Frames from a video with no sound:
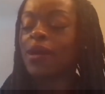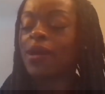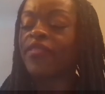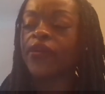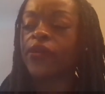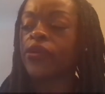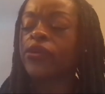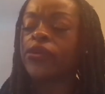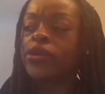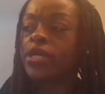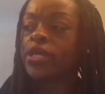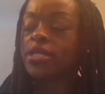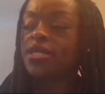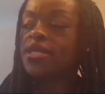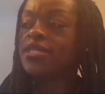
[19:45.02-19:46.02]
whether
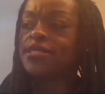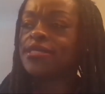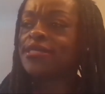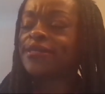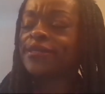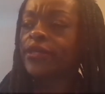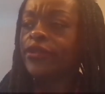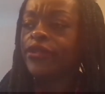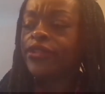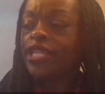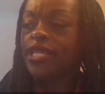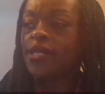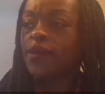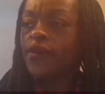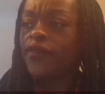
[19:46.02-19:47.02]
it's,
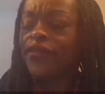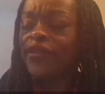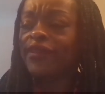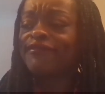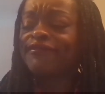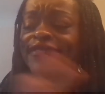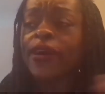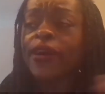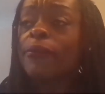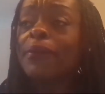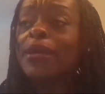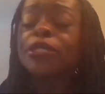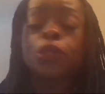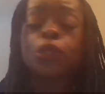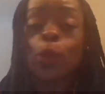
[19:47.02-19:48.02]
the
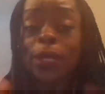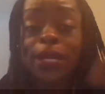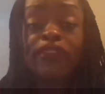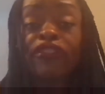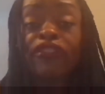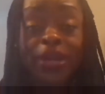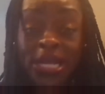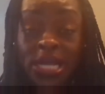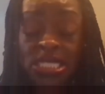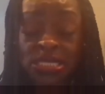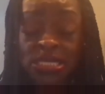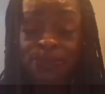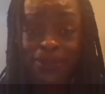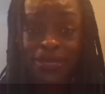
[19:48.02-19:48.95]
environment, whatever it is.